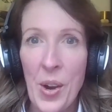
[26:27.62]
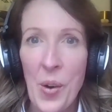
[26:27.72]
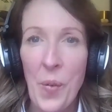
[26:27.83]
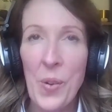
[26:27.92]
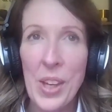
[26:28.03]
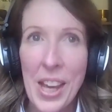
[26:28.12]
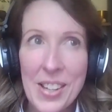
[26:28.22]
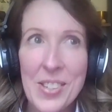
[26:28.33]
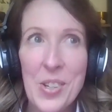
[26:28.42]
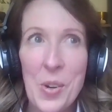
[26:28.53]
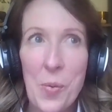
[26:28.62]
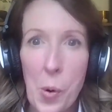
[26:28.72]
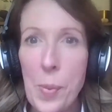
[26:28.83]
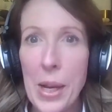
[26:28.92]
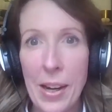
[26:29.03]
Well, yes, you
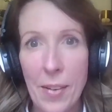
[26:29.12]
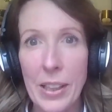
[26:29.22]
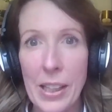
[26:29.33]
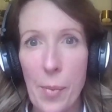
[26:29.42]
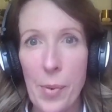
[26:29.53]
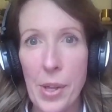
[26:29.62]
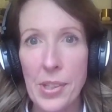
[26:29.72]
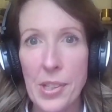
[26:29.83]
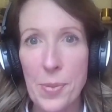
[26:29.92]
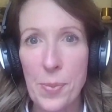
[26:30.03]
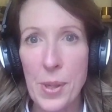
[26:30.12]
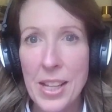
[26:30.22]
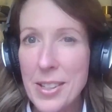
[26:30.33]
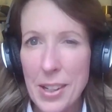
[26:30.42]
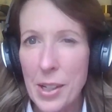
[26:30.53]
will be leveling up others, but
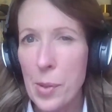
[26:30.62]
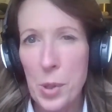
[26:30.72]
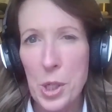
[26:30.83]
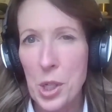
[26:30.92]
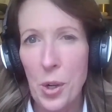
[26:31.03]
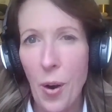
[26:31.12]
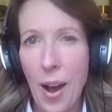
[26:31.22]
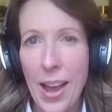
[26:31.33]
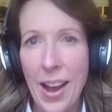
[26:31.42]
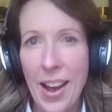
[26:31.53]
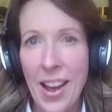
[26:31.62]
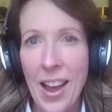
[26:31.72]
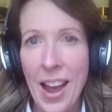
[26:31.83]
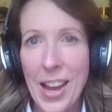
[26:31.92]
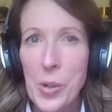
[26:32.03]
that's only going to push you higher,
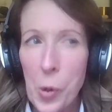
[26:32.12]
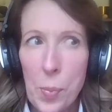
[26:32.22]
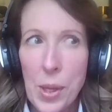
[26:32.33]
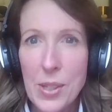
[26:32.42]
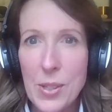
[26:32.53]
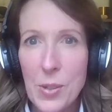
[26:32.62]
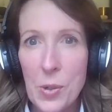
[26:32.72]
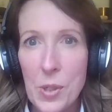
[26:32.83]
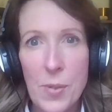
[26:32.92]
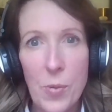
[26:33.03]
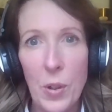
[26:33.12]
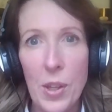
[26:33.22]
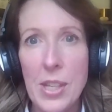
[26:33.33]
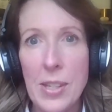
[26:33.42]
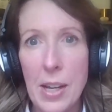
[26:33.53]
and you'll be the source of all of
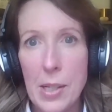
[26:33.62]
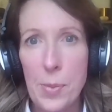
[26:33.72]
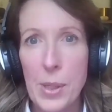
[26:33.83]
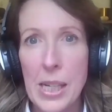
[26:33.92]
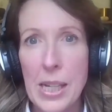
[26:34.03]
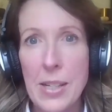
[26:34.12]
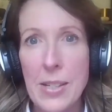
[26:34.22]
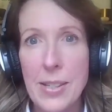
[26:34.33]
this expertise.